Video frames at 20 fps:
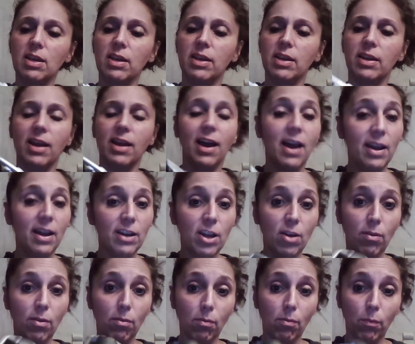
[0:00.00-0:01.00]
It had
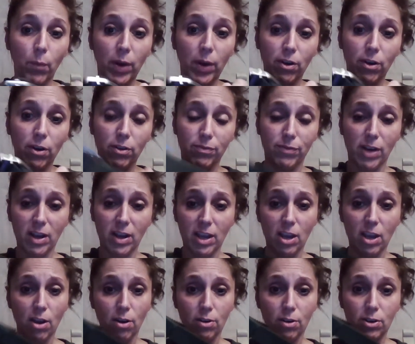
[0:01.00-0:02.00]
no weird funky
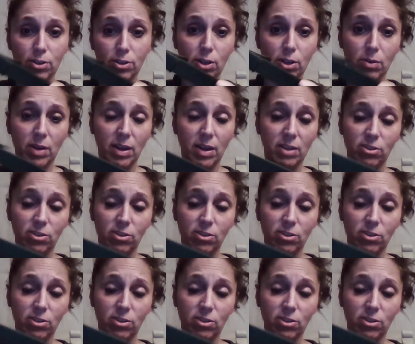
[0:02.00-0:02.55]
odor to it,